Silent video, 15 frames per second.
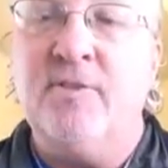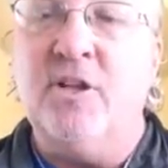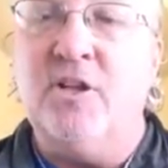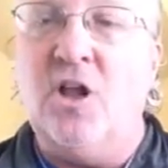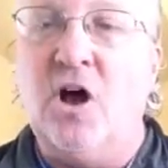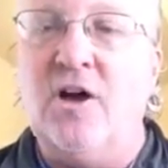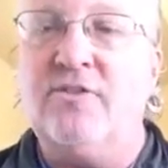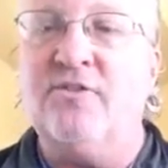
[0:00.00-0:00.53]
the
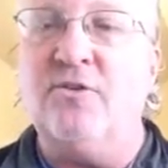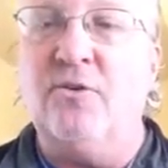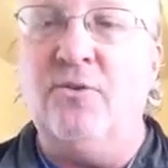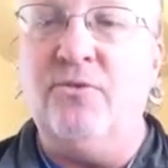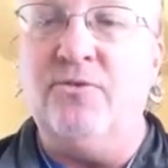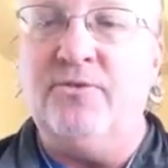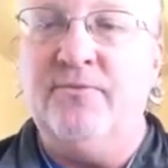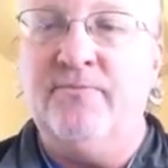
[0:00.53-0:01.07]
lost
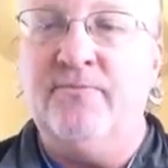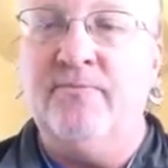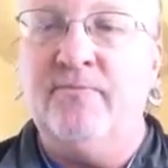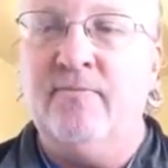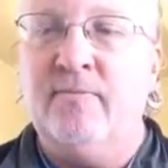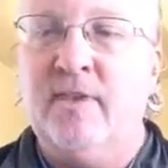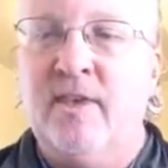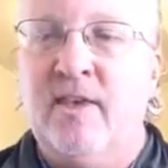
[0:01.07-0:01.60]
souls.
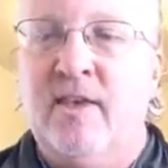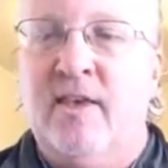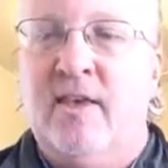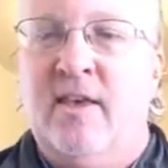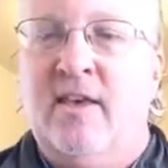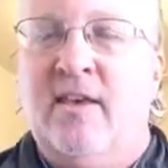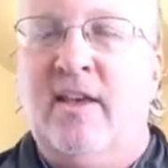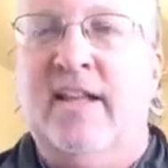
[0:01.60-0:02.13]

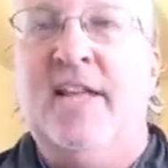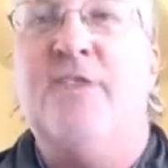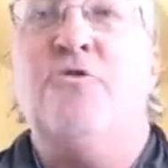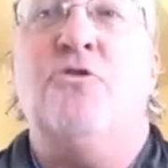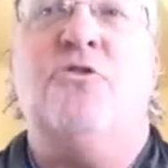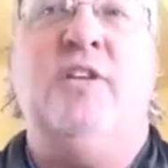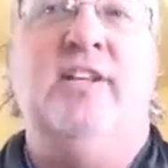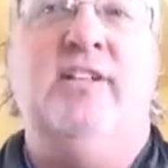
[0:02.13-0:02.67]
And
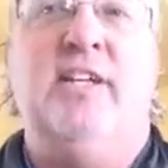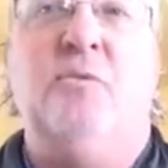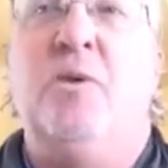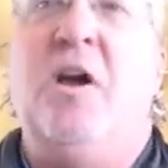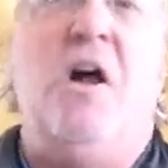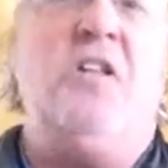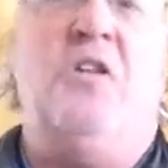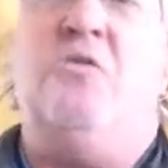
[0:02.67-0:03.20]
interestingly,
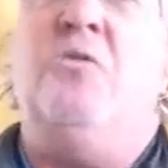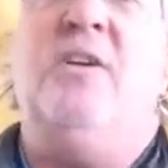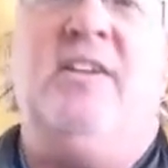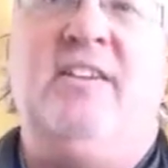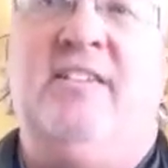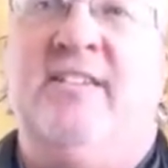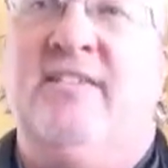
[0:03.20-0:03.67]
we all agree